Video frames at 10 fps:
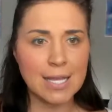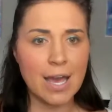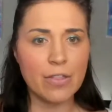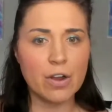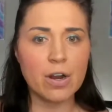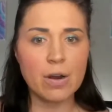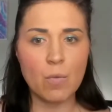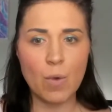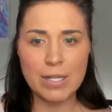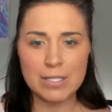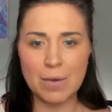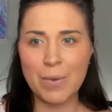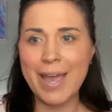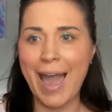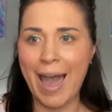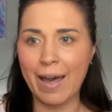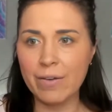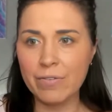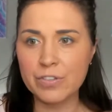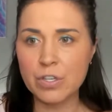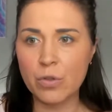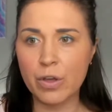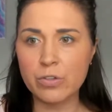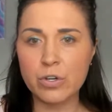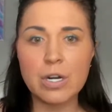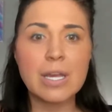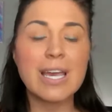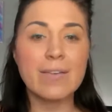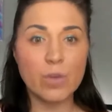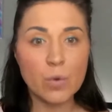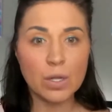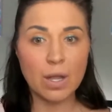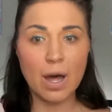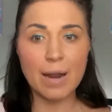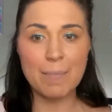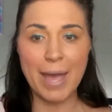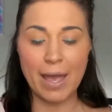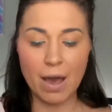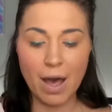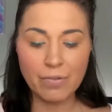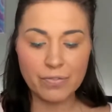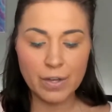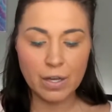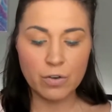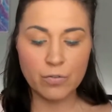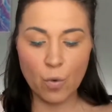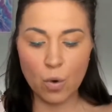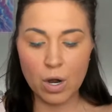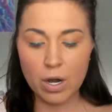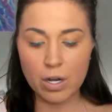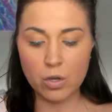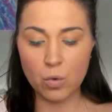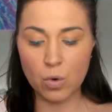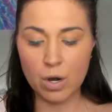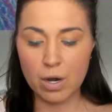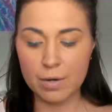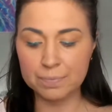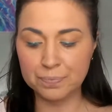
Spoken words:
the other ones that we have. So those are gonna give you a lot of payoff for your